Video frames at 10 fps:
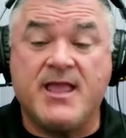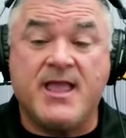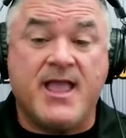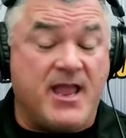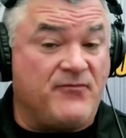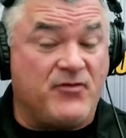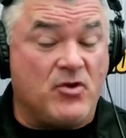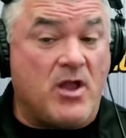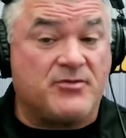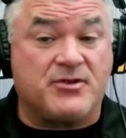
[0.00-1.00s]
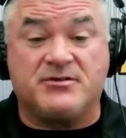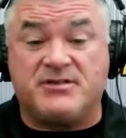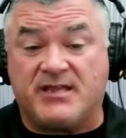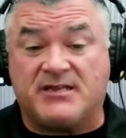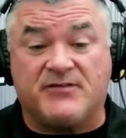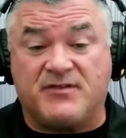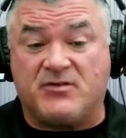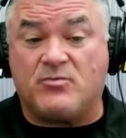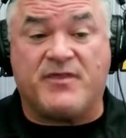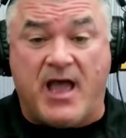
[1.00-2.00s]
And if you're out there deadlifting
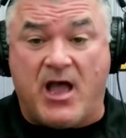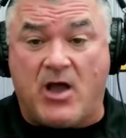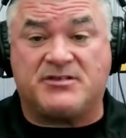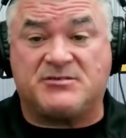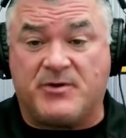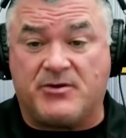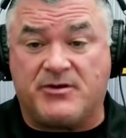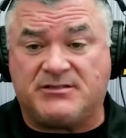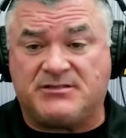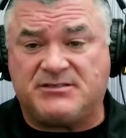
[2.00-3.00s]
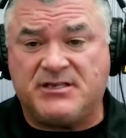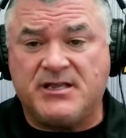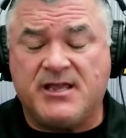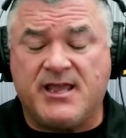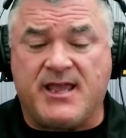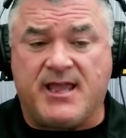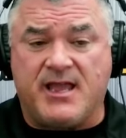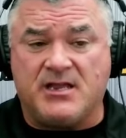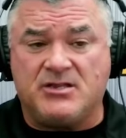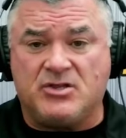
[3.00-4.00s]
without experience
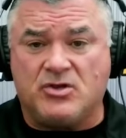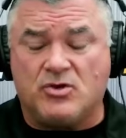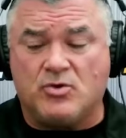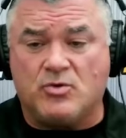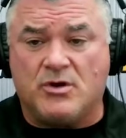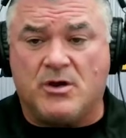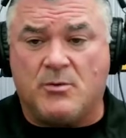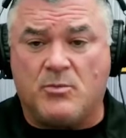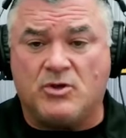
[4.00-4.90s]
and you um,